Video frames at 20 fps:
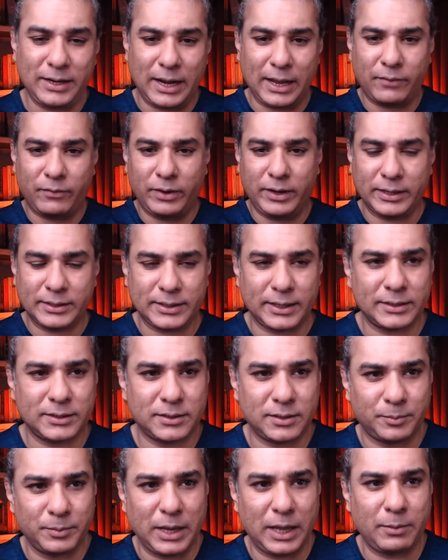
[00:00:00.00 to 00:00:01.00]
Like we
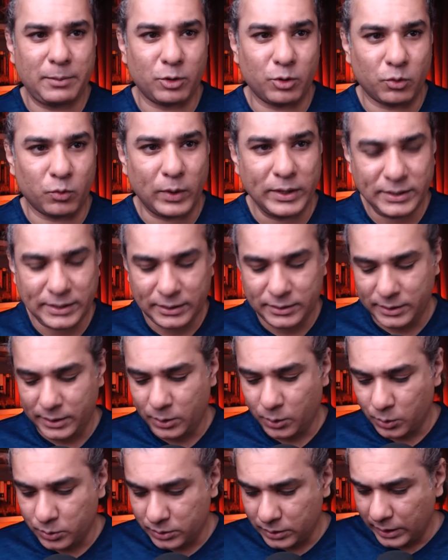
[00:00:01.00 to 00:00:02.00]
discussed some time ago, ones and
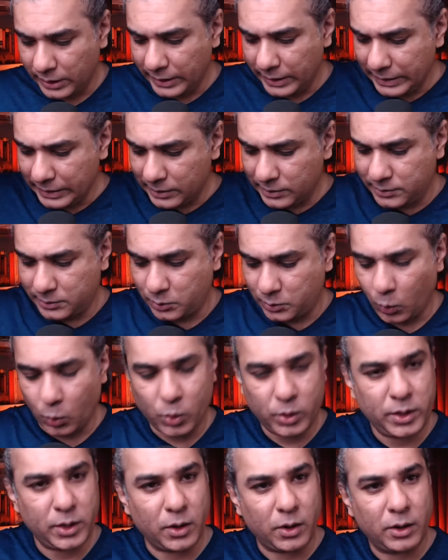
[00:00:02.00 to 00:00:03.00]
zeros
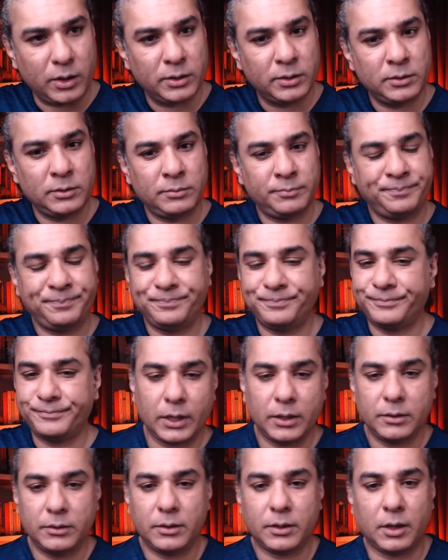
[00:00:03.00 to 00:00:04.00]
stored on
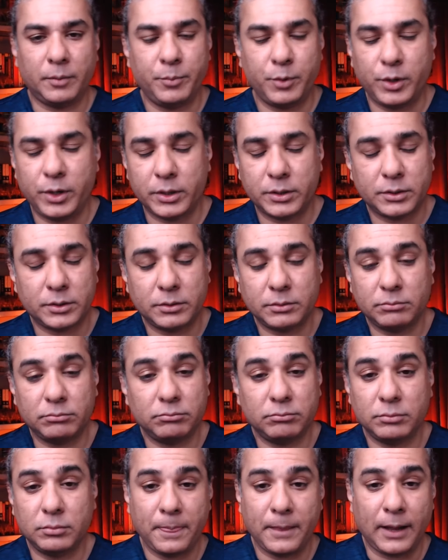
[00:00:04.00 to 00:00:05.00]
the computer's
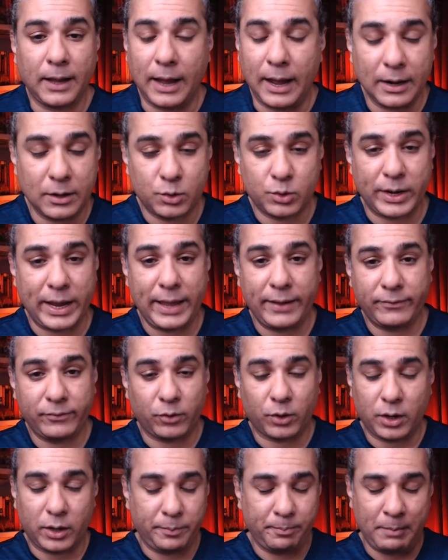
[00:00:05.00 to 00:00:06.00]
hard drive
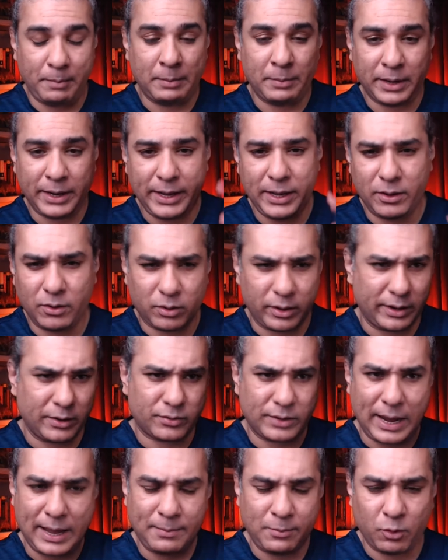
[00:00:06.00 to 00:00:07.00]
or in memory or in
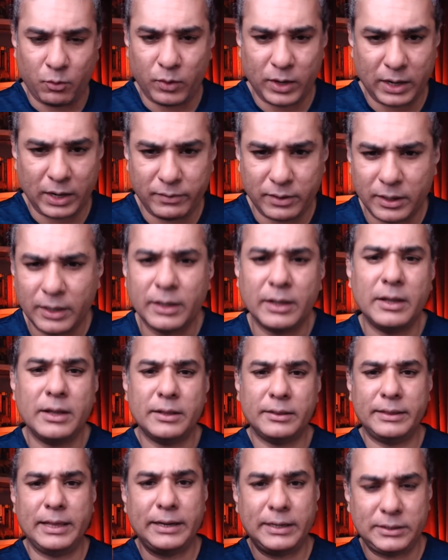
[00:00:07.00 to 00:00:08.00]
RAM or whatever,
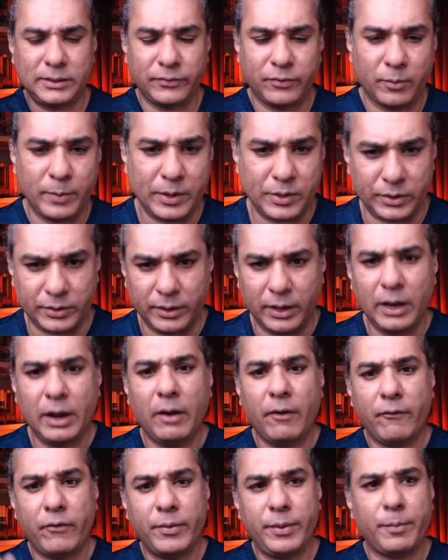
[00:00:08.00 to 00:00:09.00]
that is information
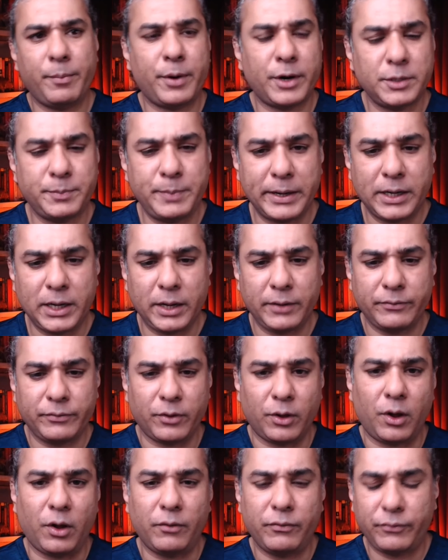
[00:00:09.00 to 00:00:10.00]
from the perspective
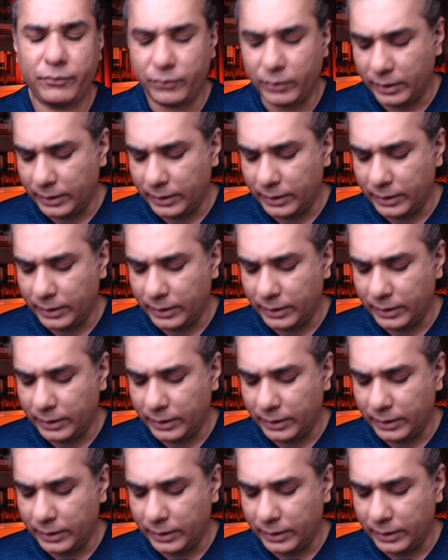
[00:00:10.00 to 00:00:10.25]
of